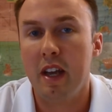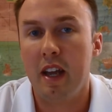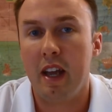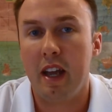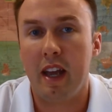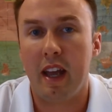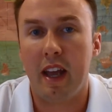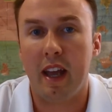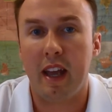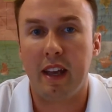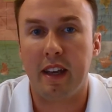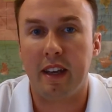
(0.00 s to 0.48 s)

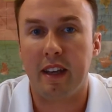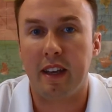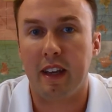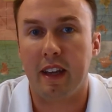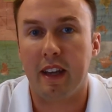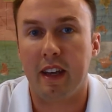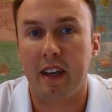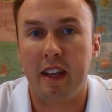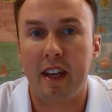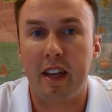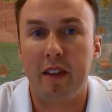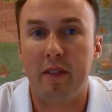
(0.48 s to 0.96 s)
And
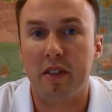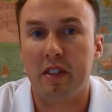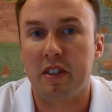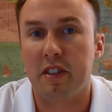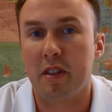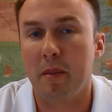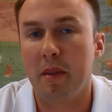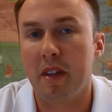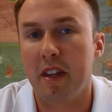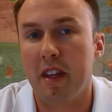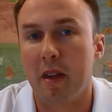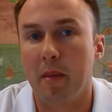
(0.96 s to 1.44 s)
uh, even
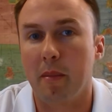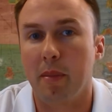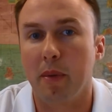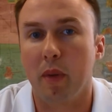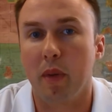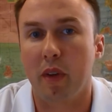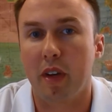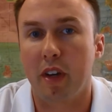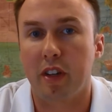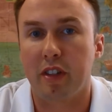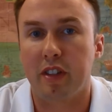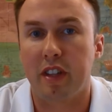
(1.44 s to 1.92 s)
some of the
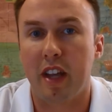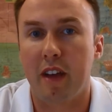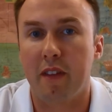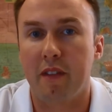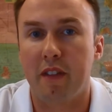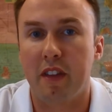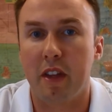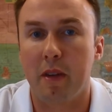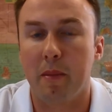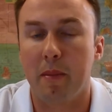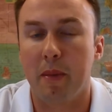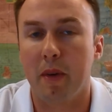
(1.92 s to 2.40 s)
employers have
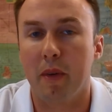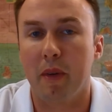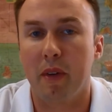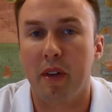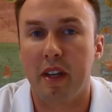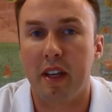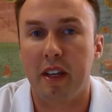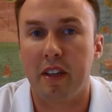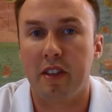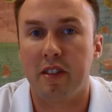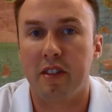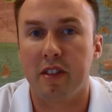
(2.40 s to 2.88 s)
the
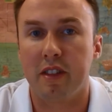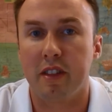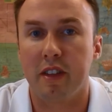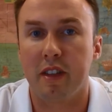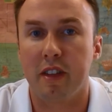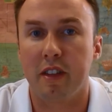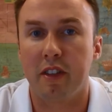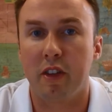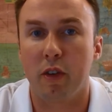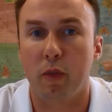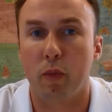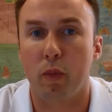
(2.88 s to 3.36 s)
ability
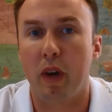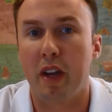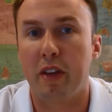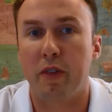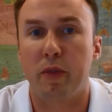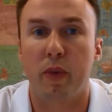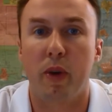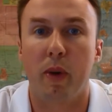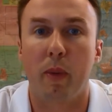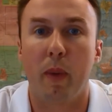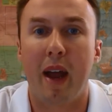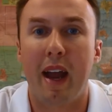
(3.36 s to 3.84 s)
to, to
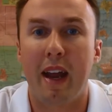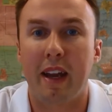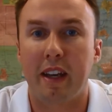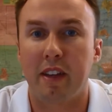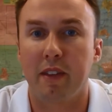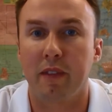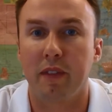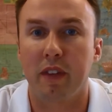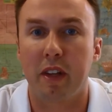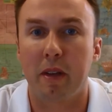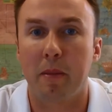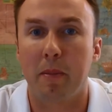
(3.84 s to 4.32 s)

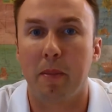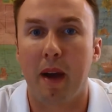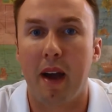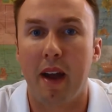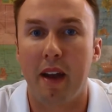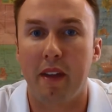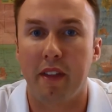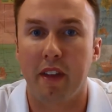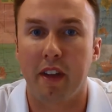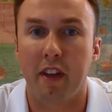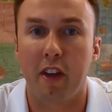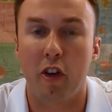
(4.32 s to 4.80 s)
retroactively buy
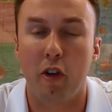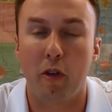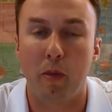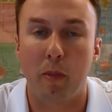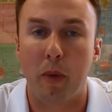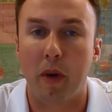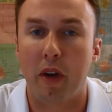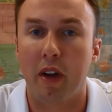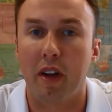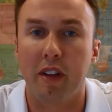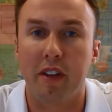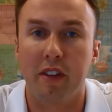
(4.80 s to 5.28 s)
the
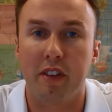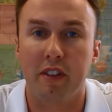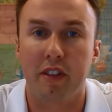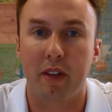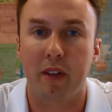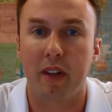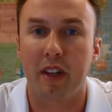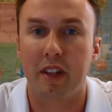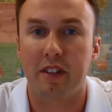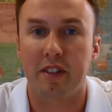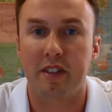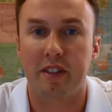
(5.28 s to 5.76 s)
COBRA. And so
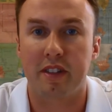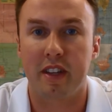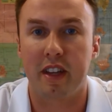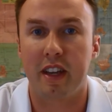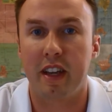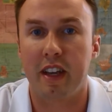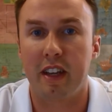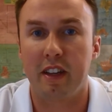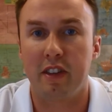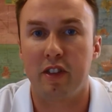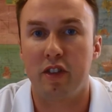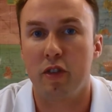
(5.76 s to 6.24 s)
let's
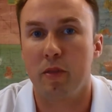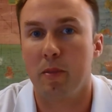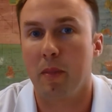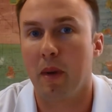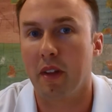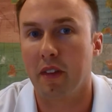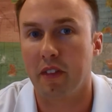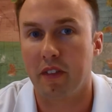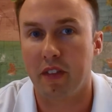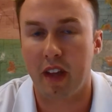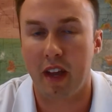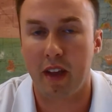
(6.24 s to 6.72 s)
say two
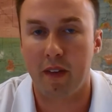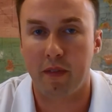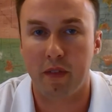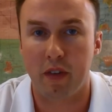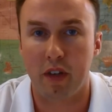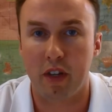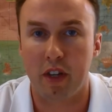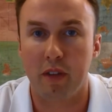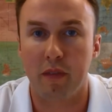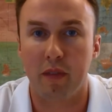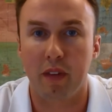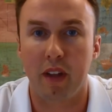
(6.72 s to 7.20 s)
months after
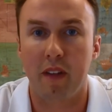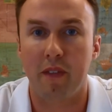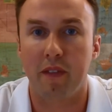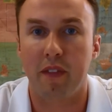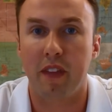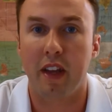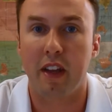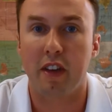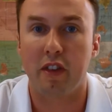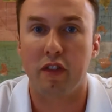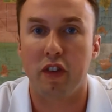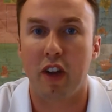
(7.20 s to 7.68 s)
you've left
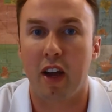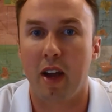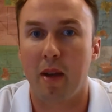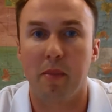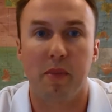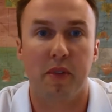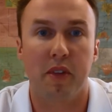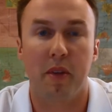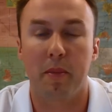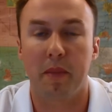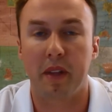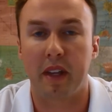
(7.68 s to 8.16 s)
that job,
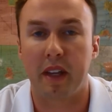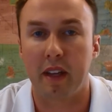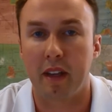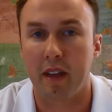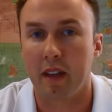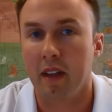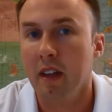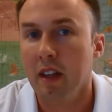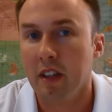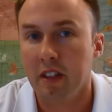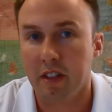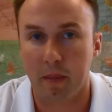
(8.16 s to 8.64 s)
something,
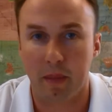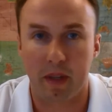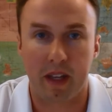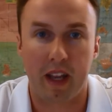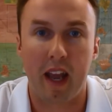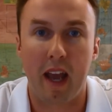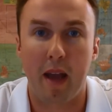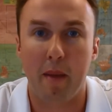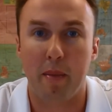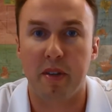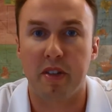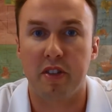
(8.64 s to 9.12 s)
something
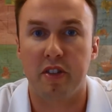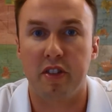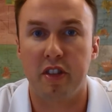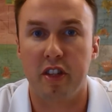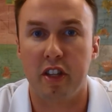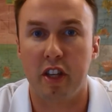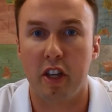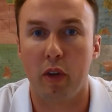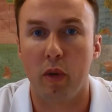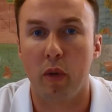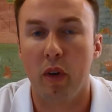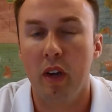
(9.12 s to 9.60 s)
happens to
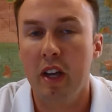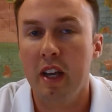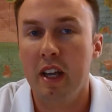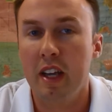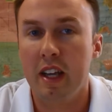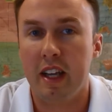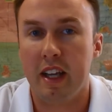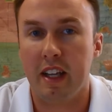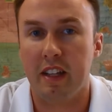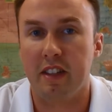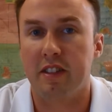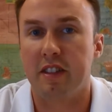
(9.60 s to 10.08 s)
you.
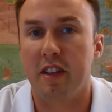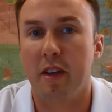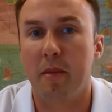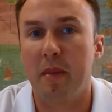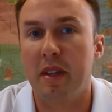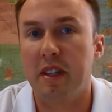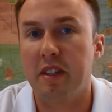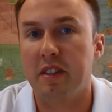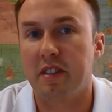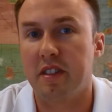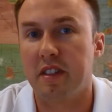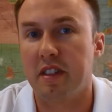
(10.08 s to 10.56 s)
In some
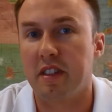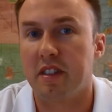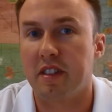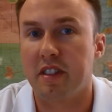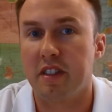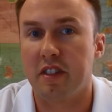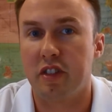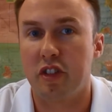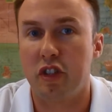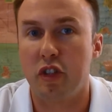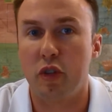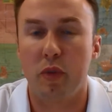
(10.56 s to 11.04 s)

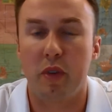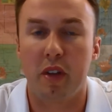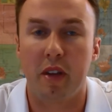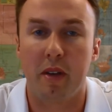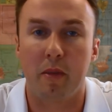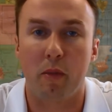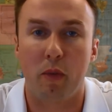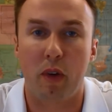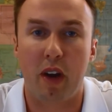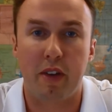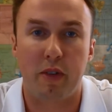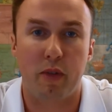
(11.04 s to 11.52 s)
instances, you can
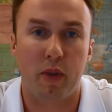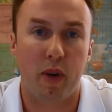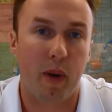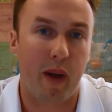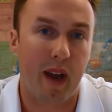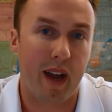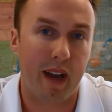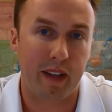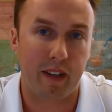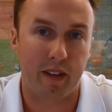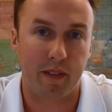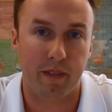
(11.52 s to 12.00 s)

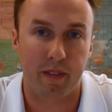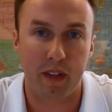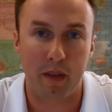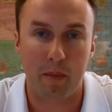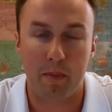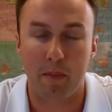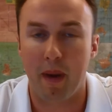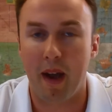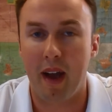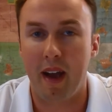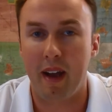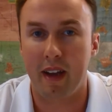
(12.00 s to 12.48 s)
retroactively
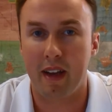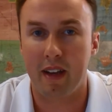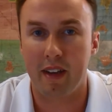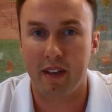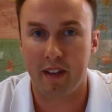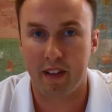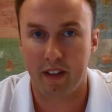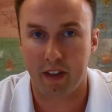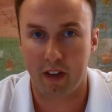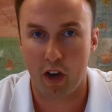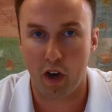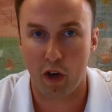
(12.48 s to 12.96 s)
buy into
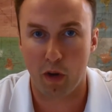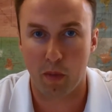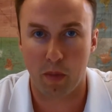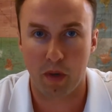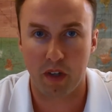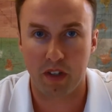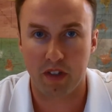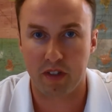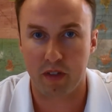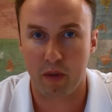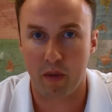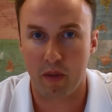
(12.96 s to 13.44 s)
the
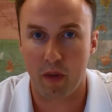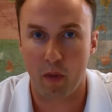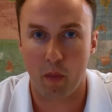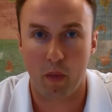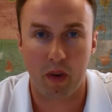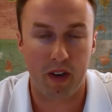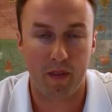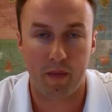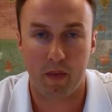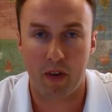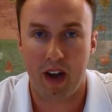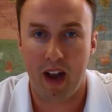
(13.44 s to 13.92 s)
COBRA so that
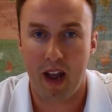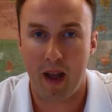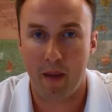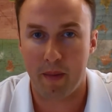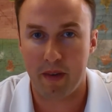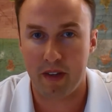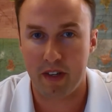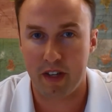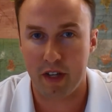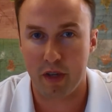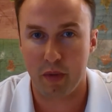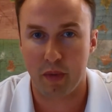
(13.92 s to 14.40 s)
whatever
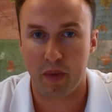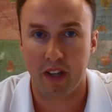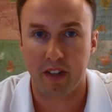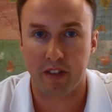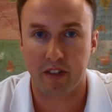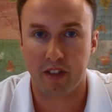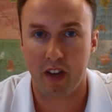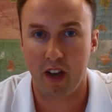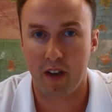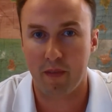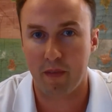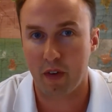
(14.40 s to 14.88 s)
happened to you gets
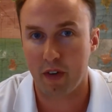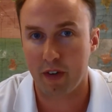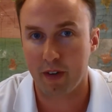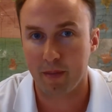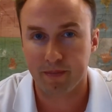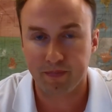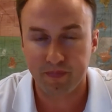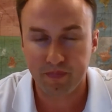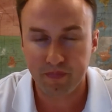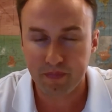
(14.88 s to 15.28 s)
covered.